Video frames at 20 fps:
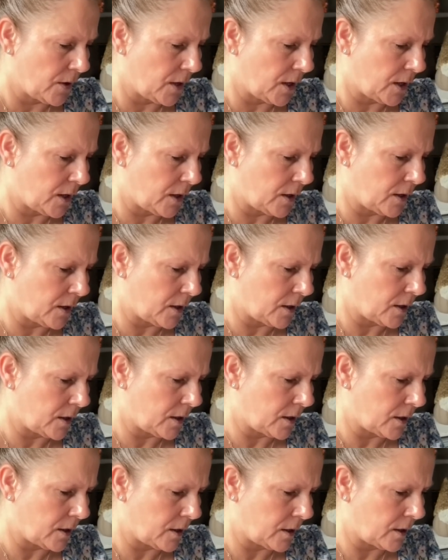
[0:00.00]

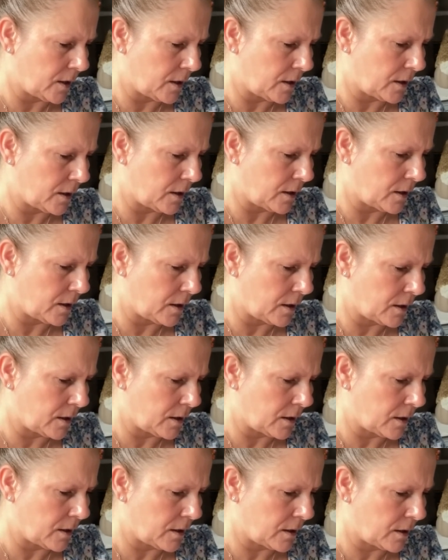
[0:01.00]

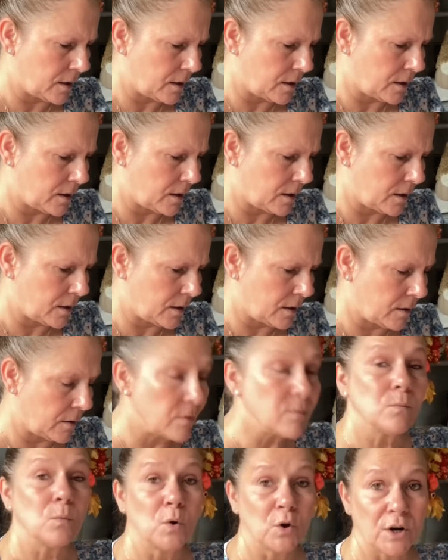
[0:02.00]

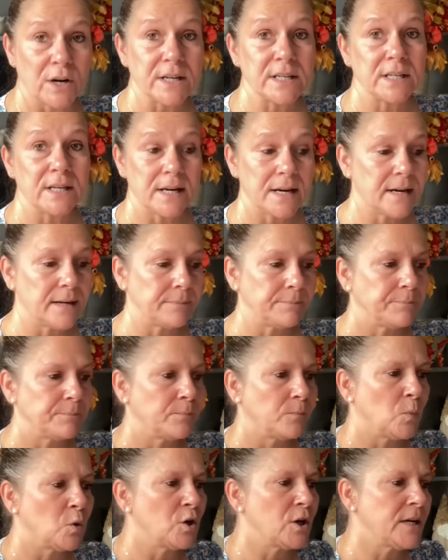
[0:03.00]

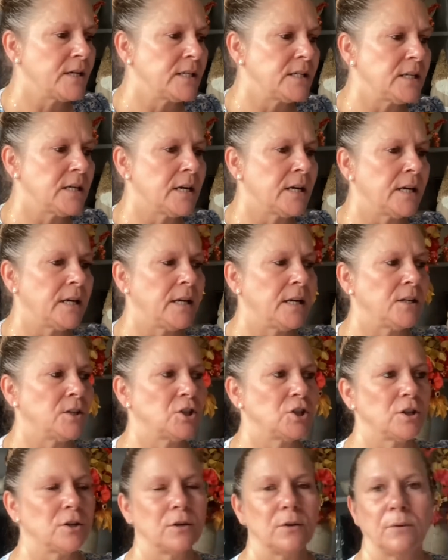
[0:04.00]
$1.99
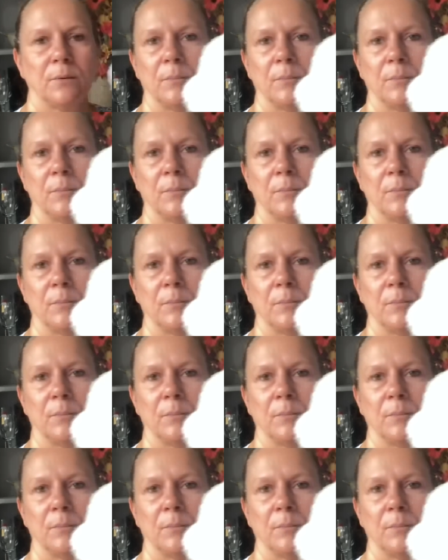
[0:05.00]
each,